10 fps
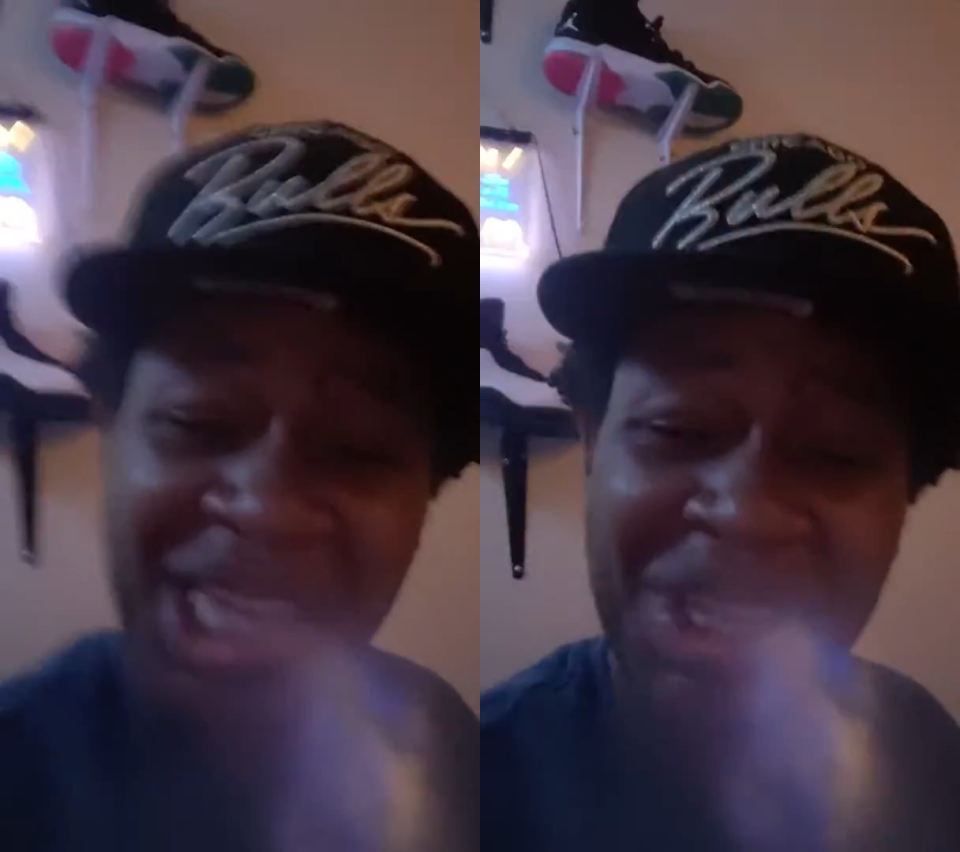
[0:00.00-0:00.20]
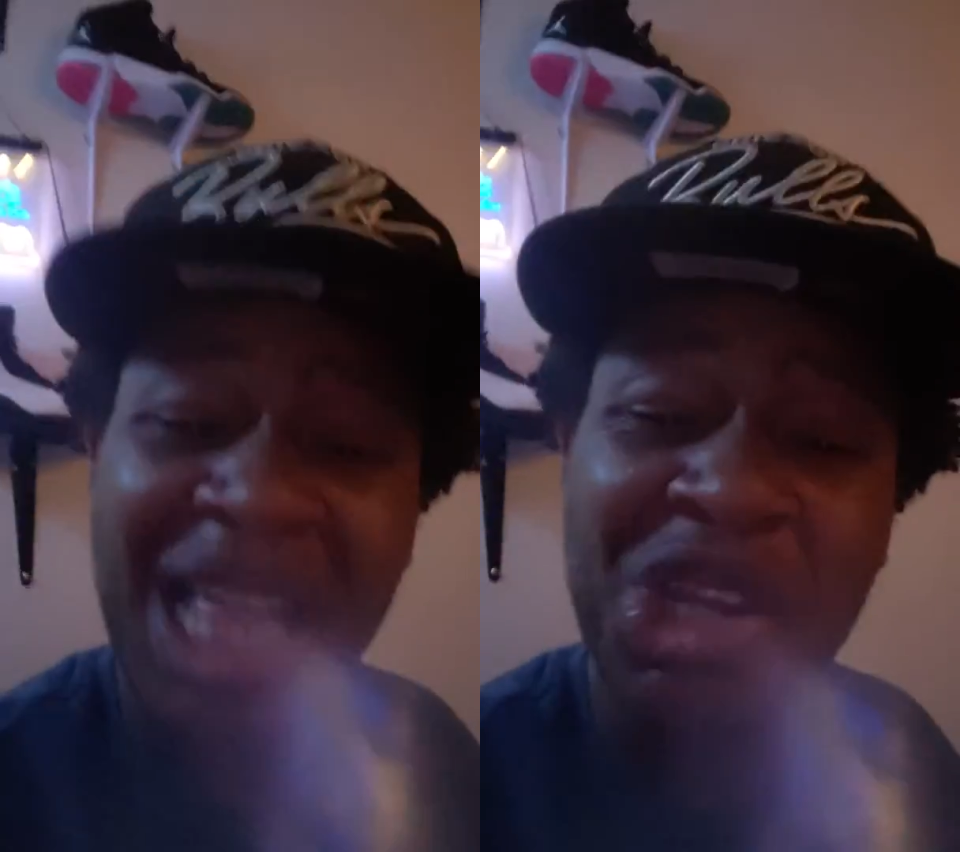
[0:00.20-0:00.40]

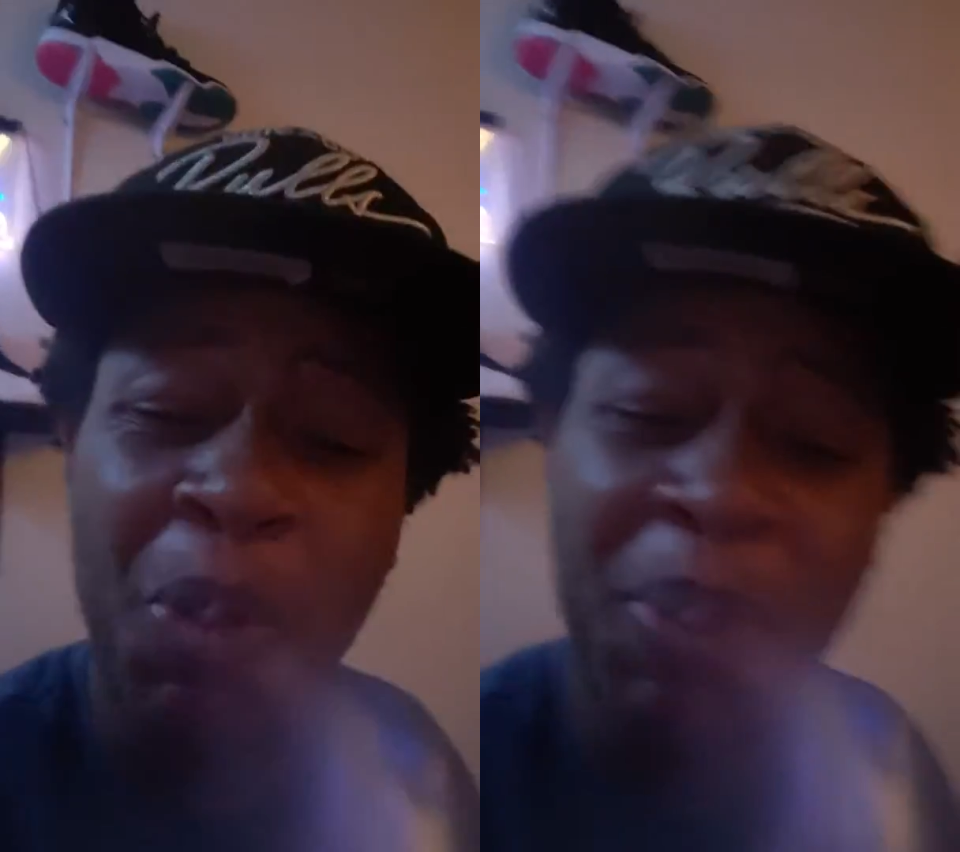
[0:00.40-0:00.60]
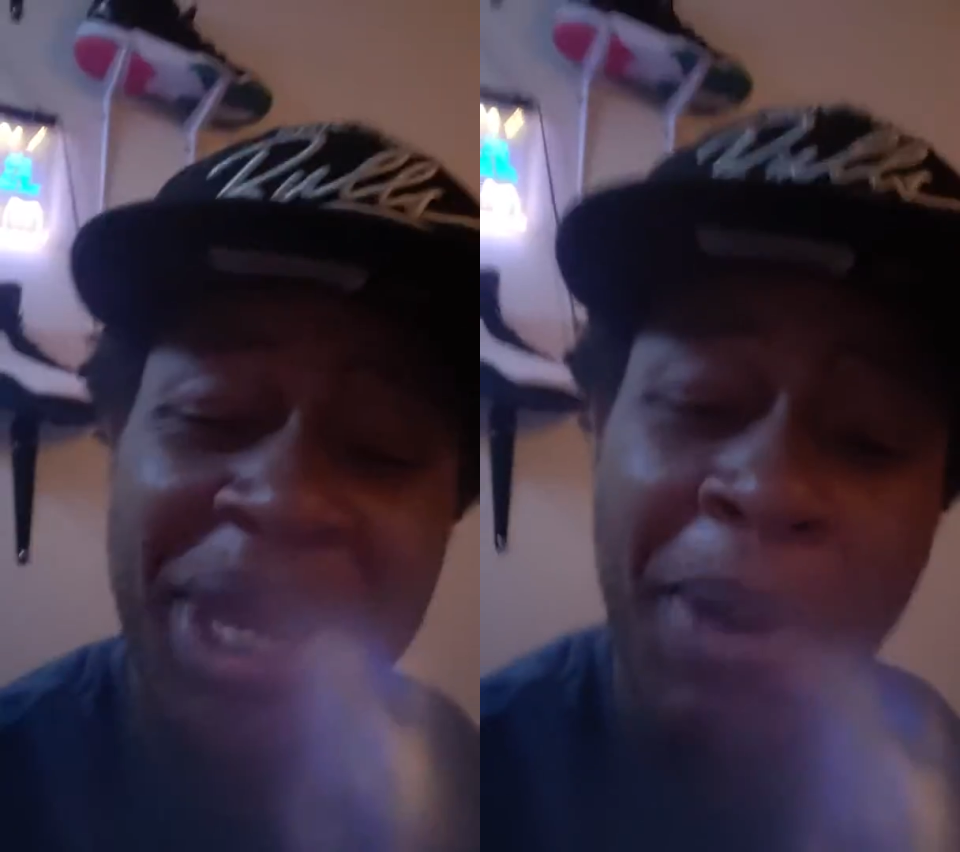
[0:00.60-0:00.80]
Like like
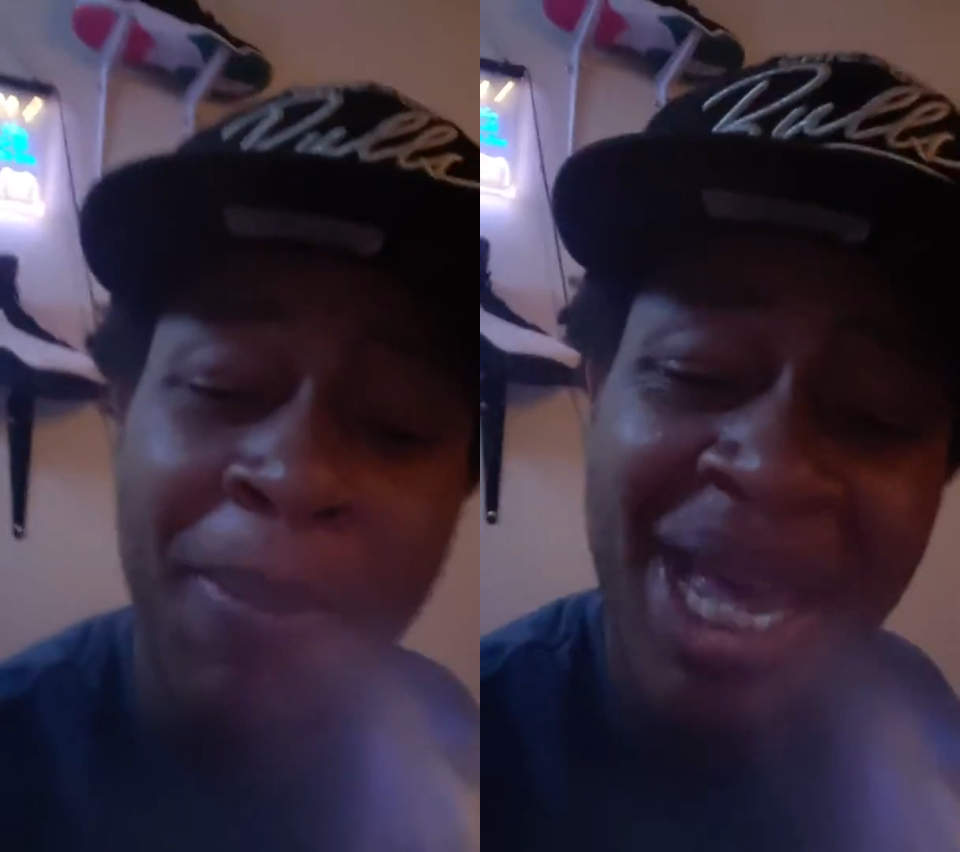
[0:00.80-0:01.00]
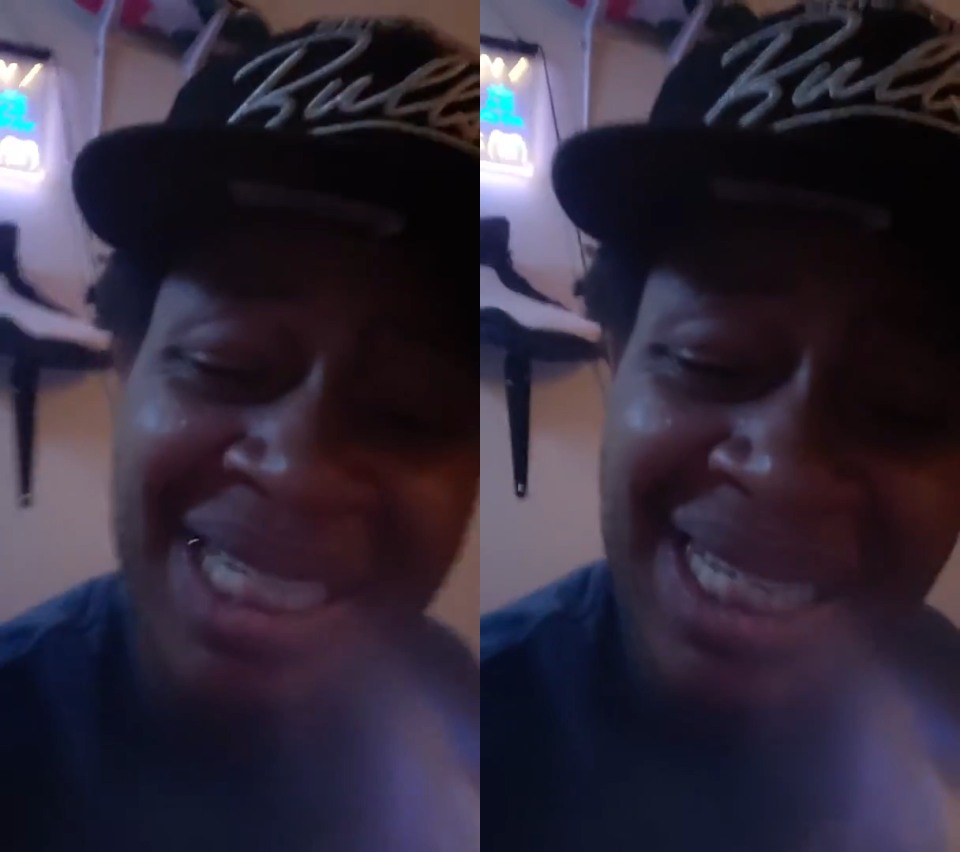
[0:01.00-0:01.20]
you
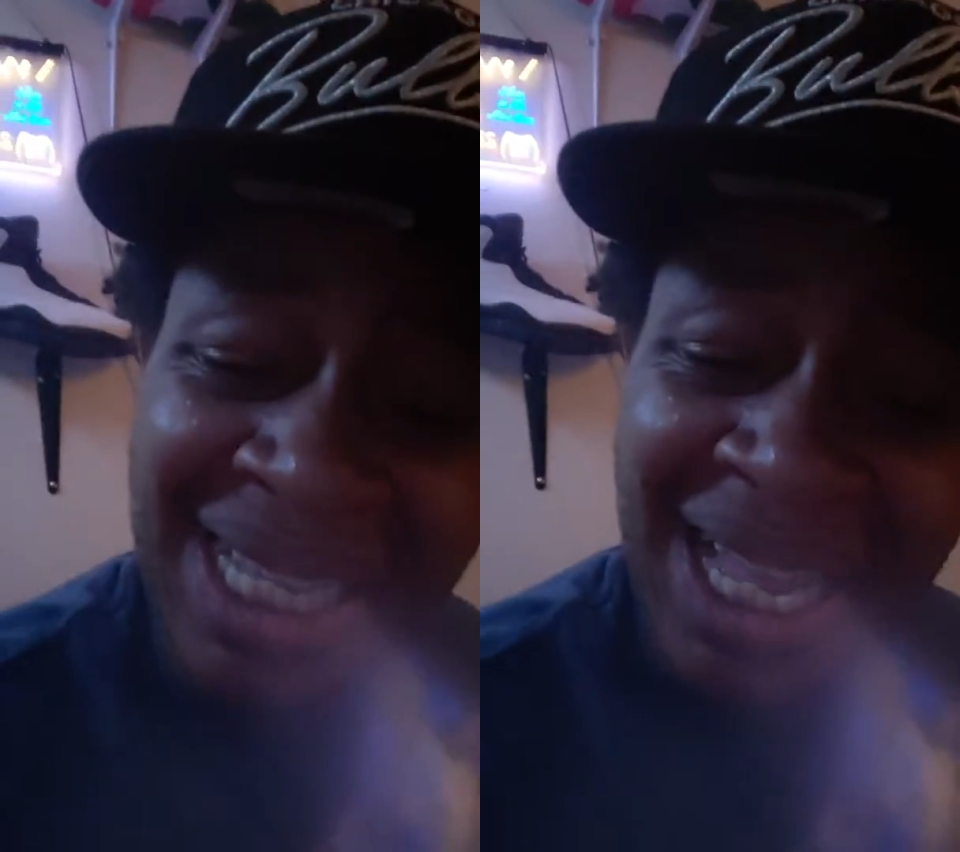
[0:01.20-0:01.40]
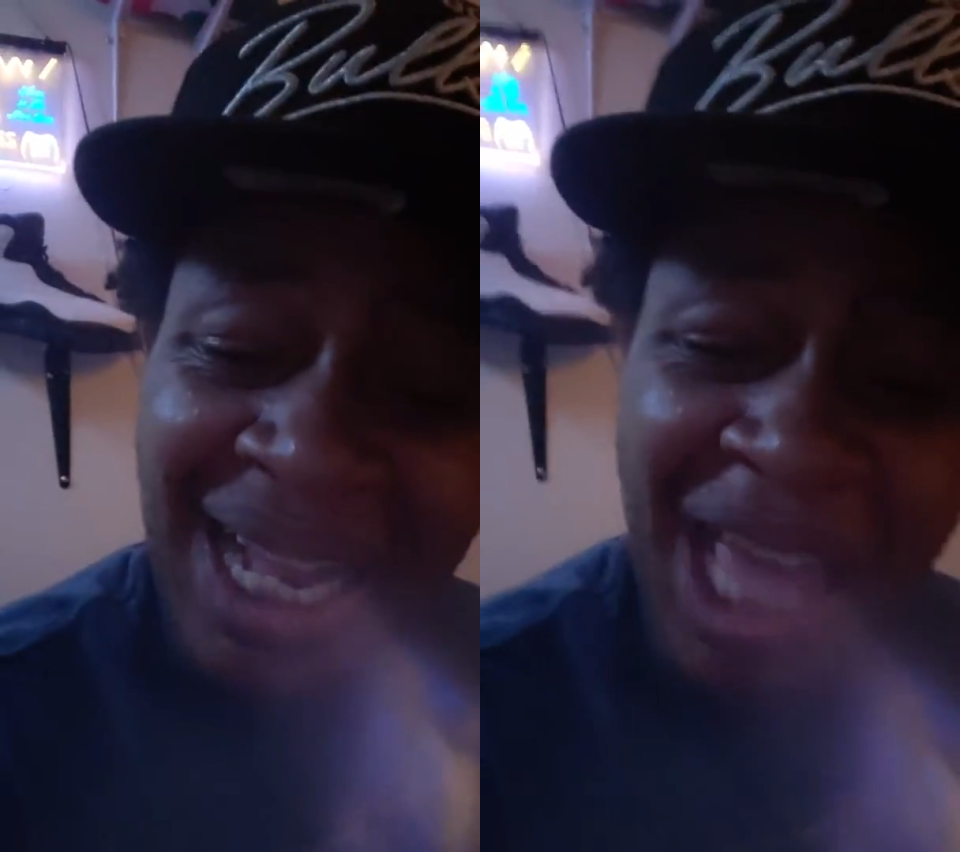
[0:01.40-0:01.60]
PMSing?